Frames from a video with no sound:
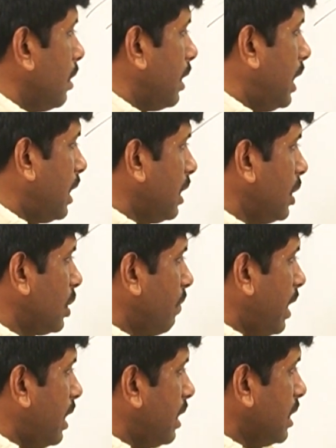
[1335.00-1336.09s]
That is the reason
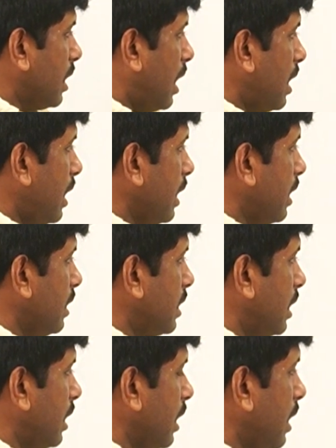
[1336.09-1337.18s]
why this 100 degrees
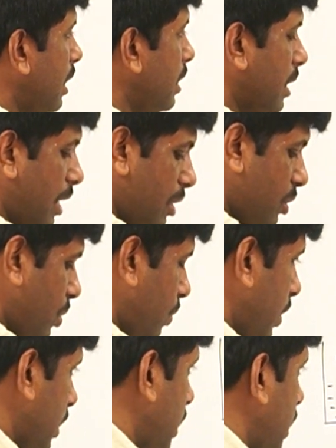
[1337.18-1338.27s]
centigrade is also
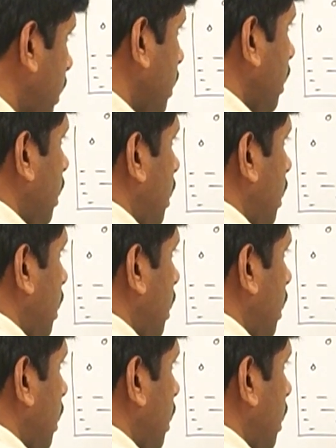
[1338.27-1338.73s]
known as the